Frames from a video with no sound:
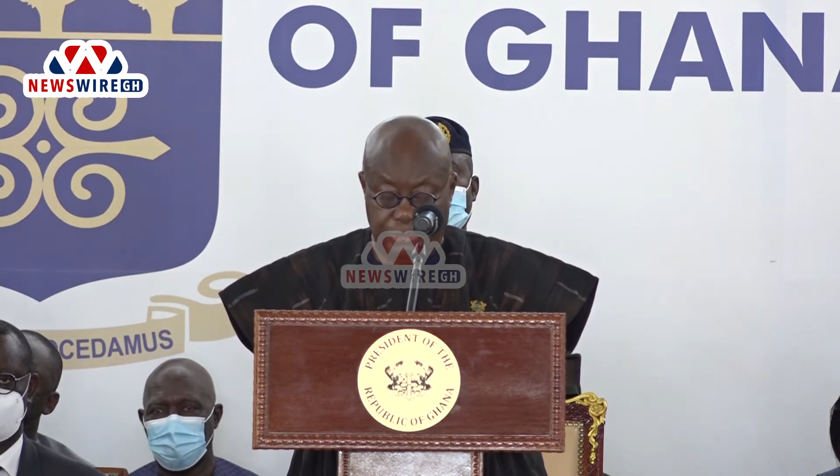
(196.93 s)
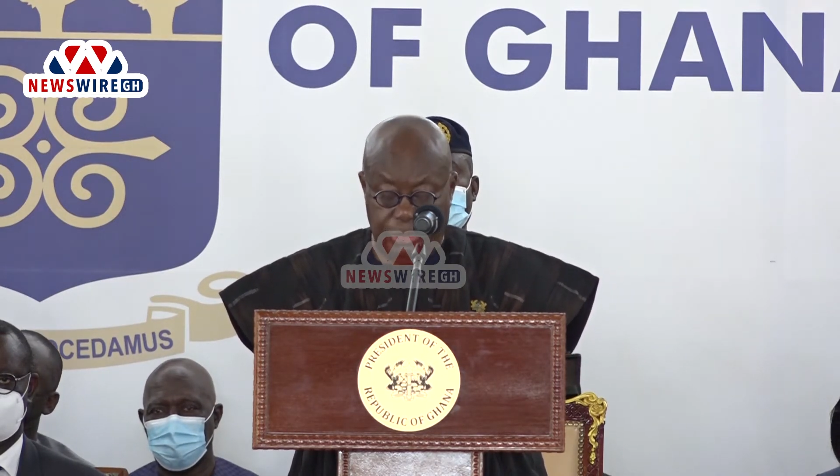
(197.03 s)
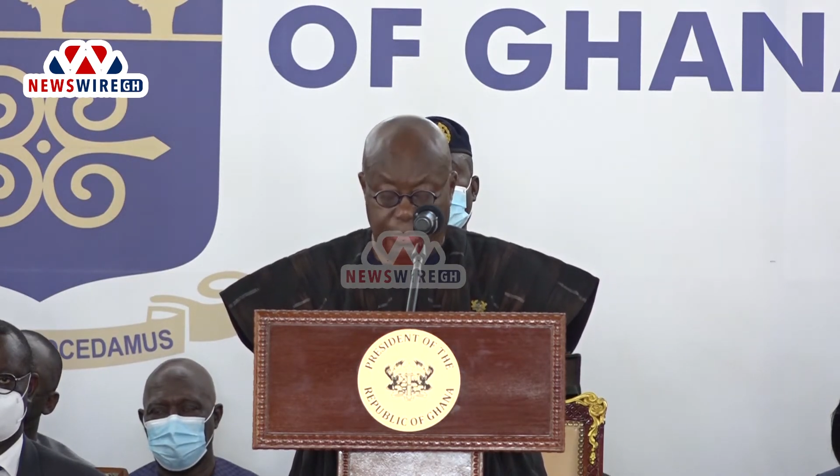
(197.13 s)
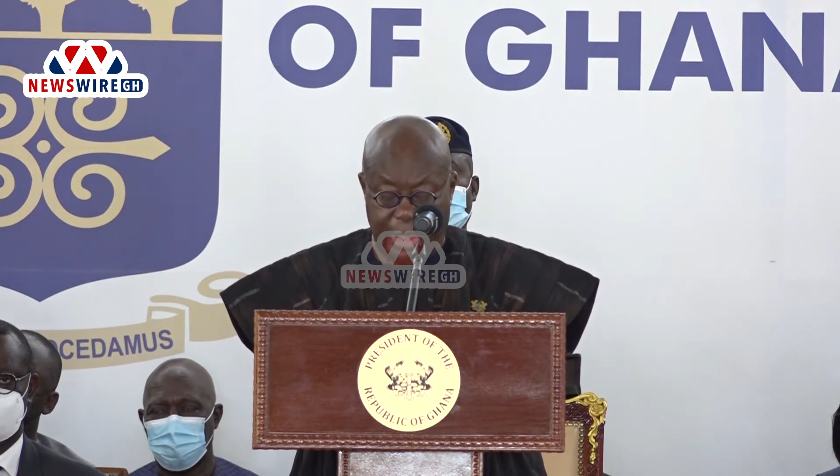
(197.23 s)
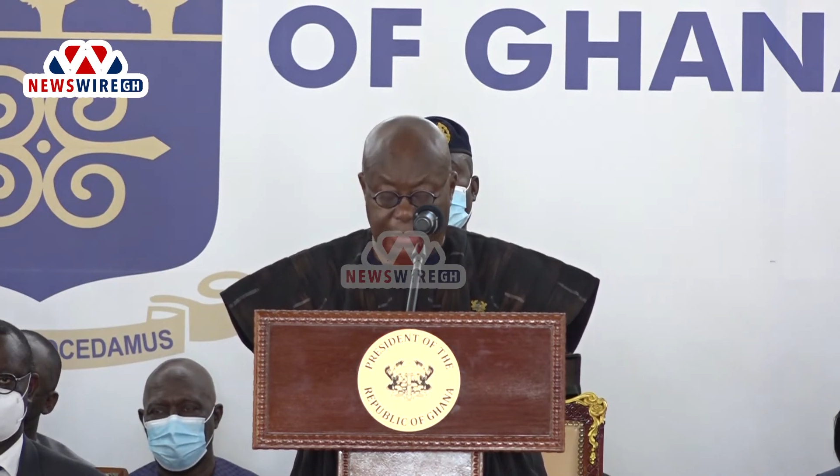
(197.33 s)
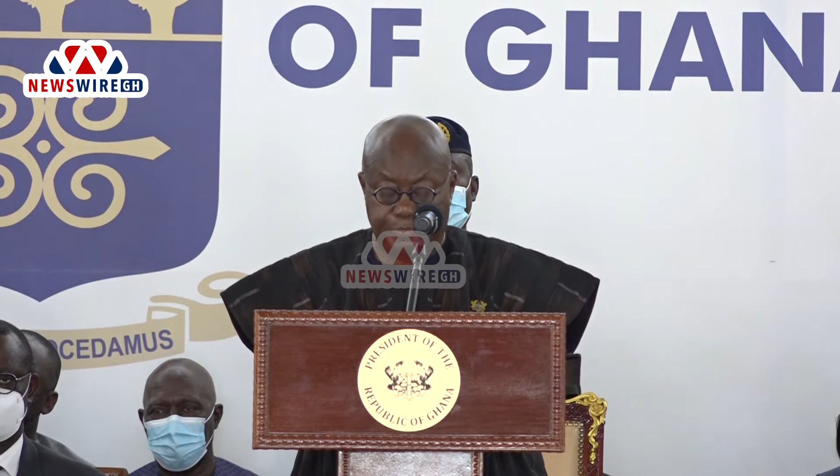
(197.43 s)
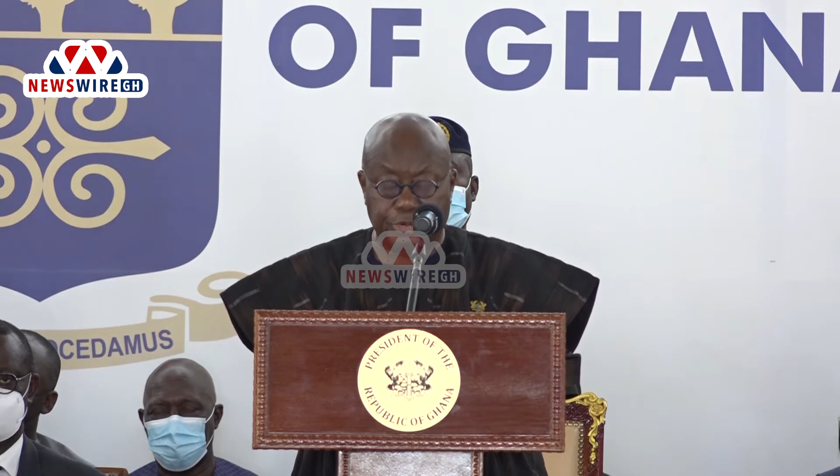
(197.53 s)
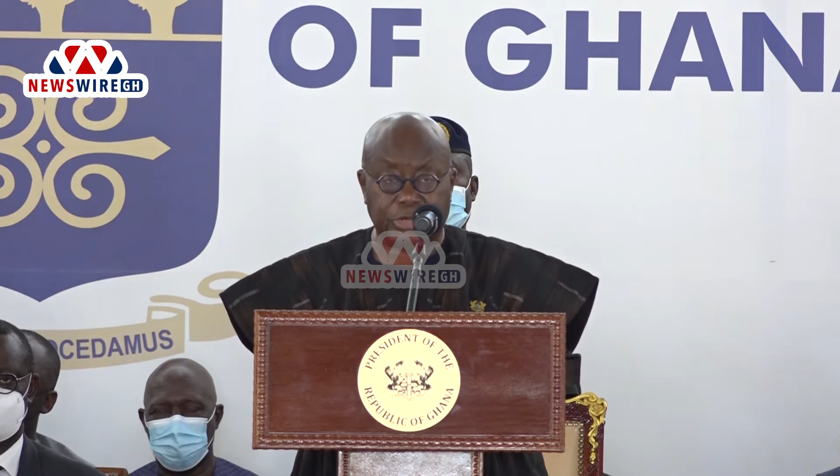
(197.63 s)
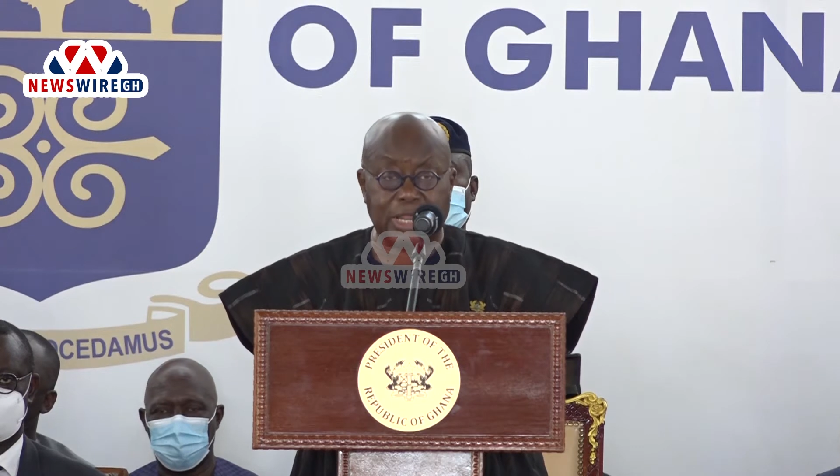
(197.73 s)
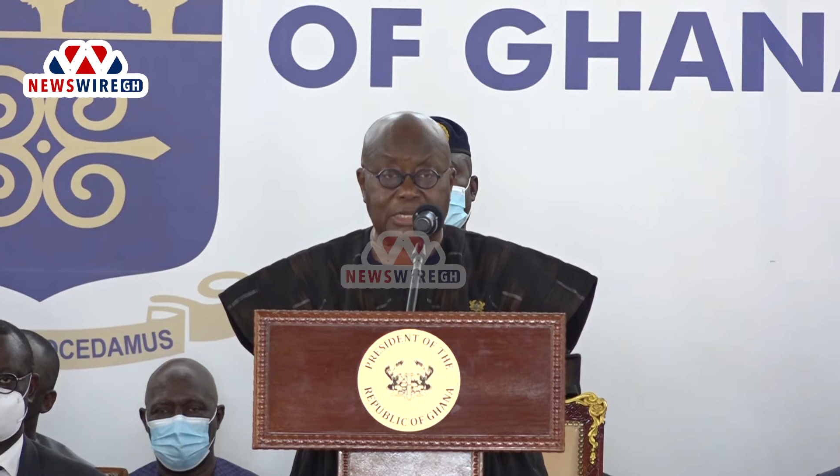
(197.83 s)
remain
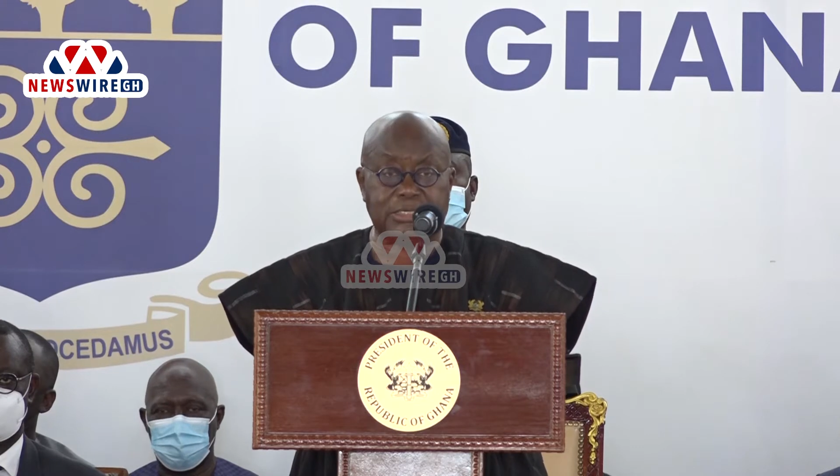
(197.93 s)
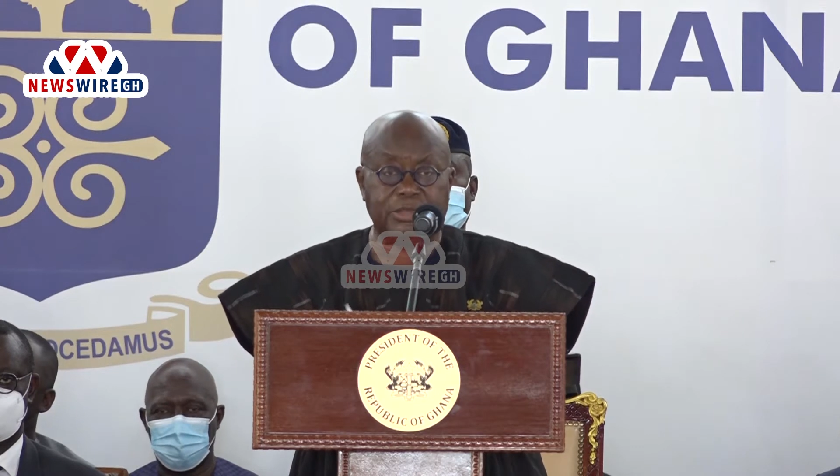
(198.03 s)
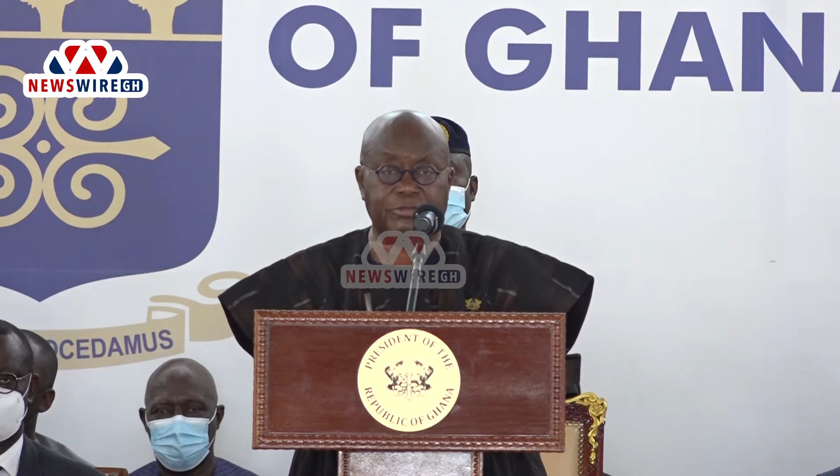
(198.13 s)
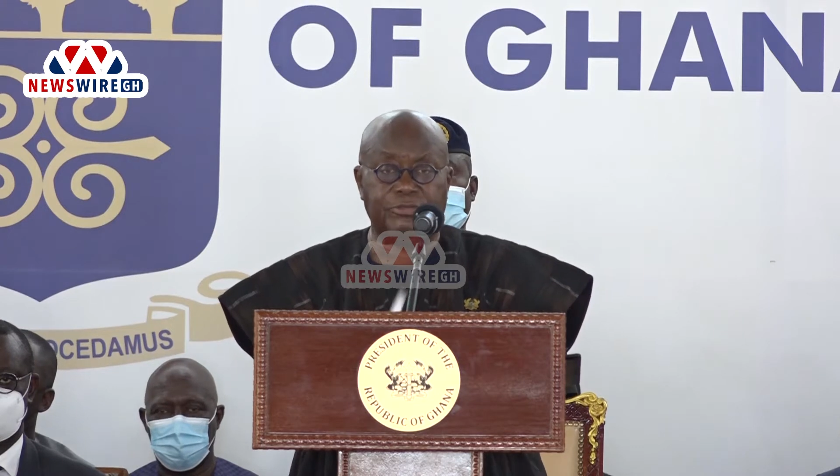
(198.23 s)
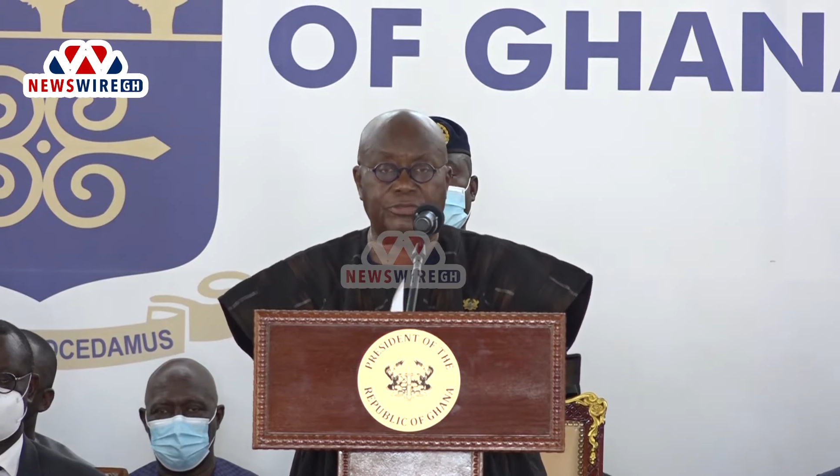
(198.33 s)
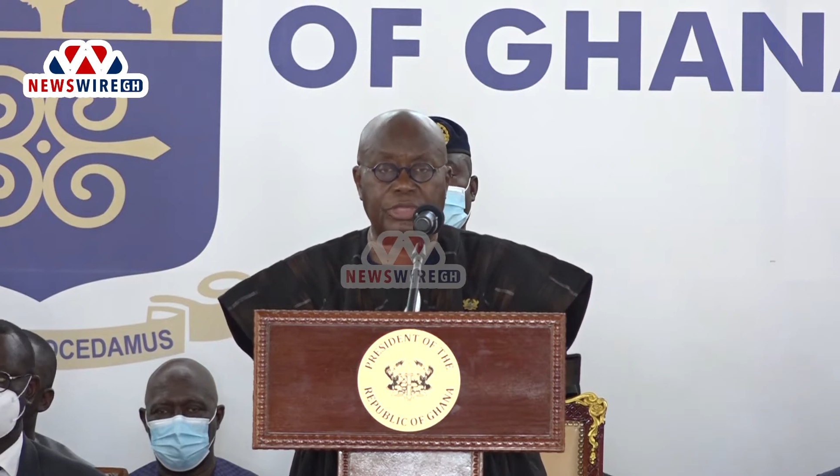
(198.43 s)
productive